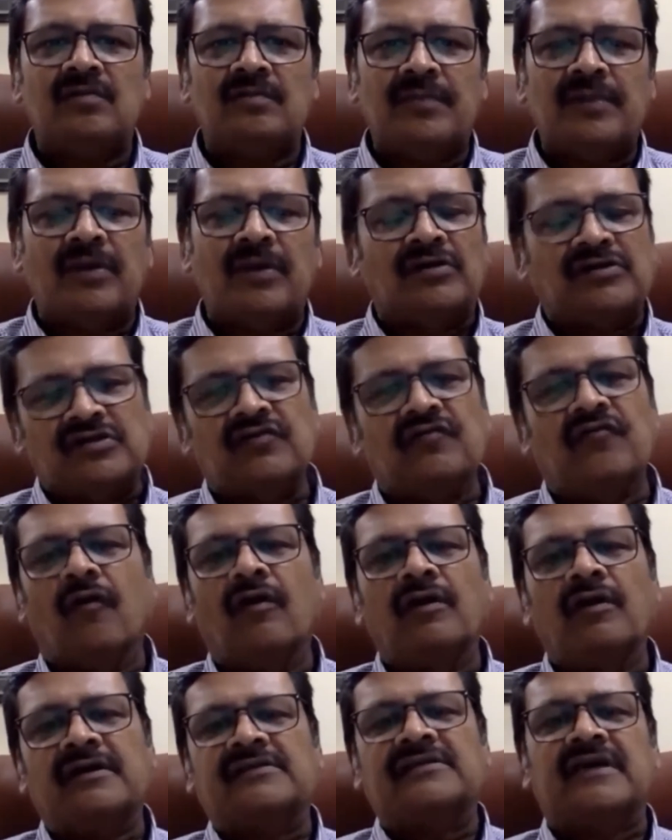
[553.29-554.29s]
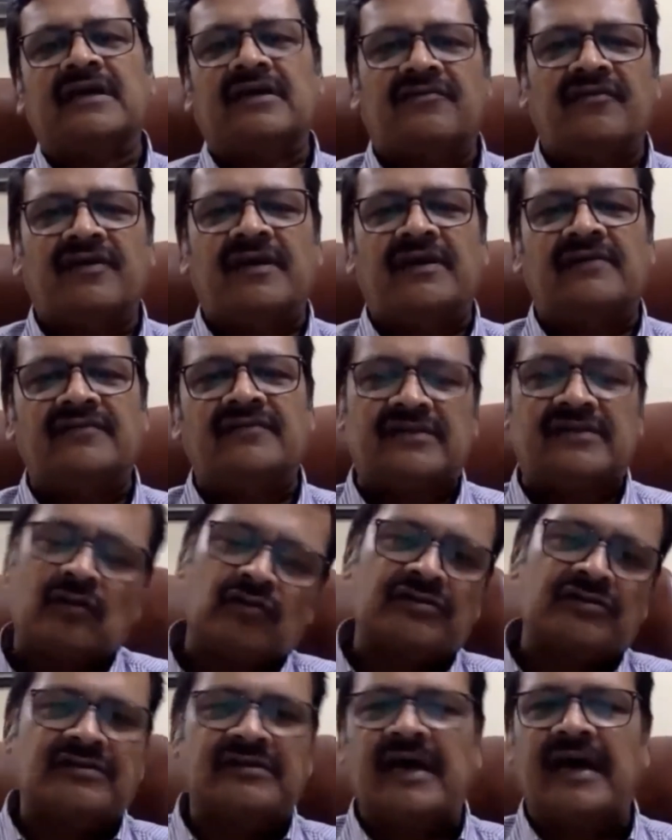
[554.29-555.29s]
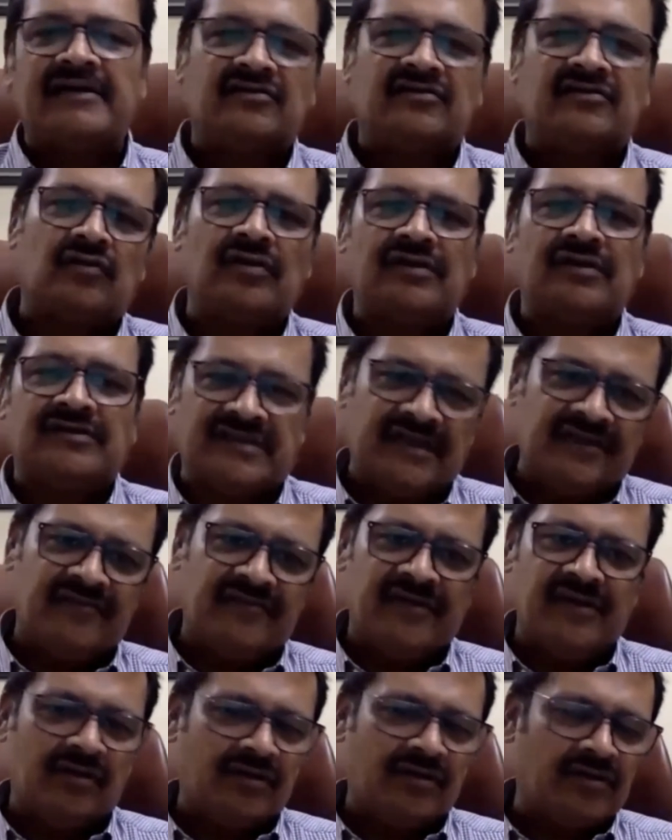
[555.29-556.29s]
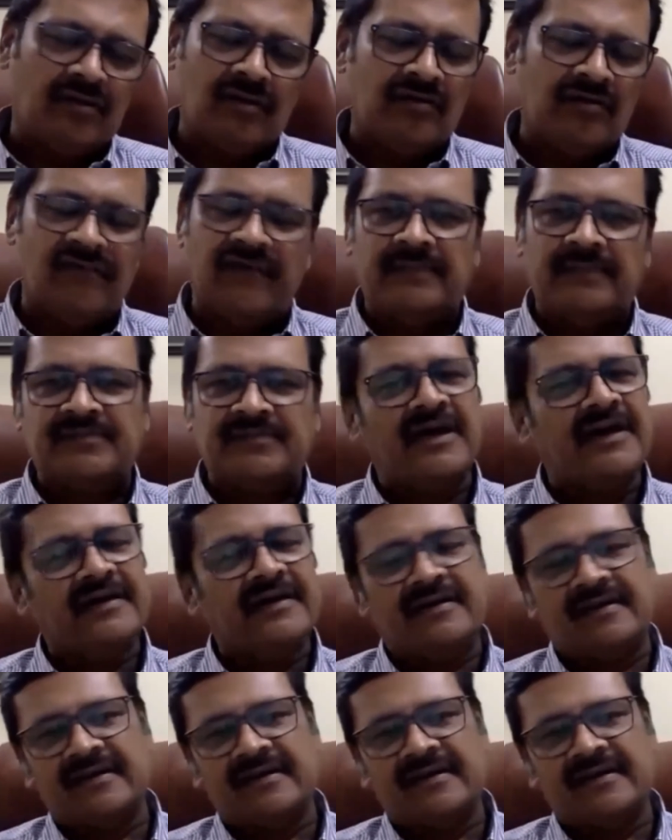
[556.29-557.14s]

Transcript: because you want a certificate which looks nice on your CV or your website.